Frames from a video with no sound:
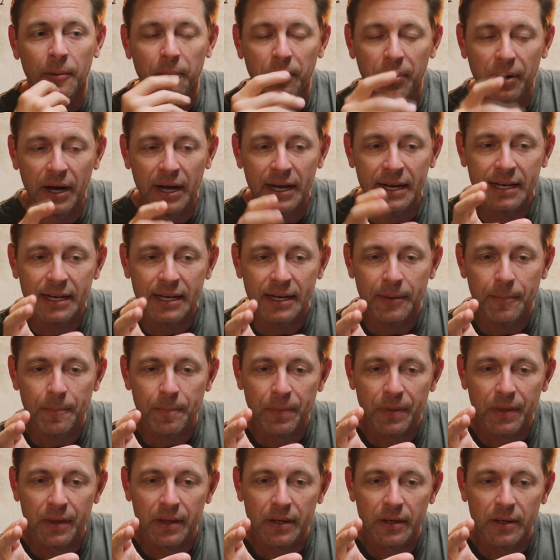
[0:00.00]
But
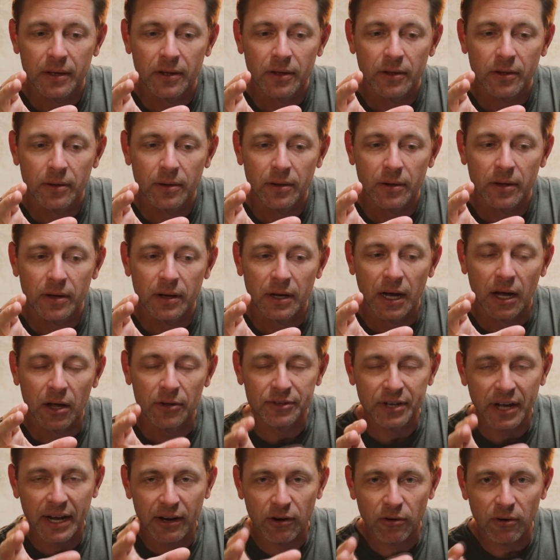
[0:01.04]

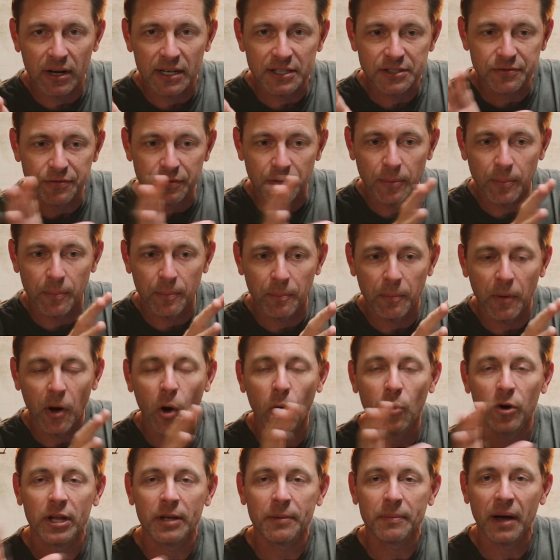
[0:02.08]
I'll digress from
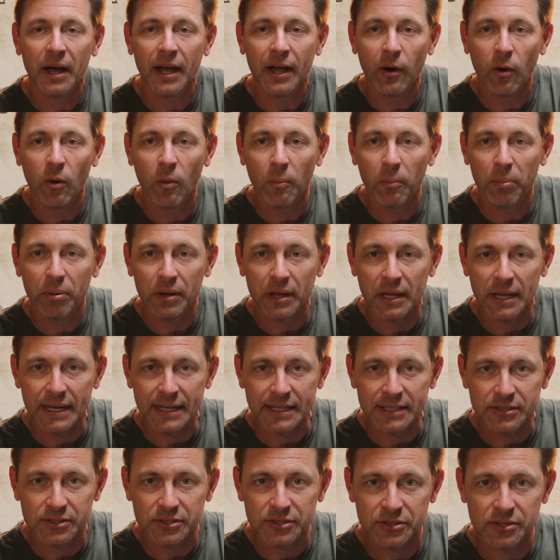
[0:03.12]
owning my own
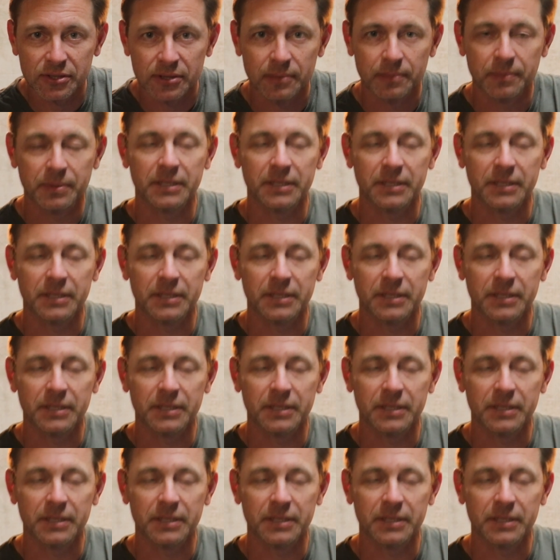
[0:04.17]
place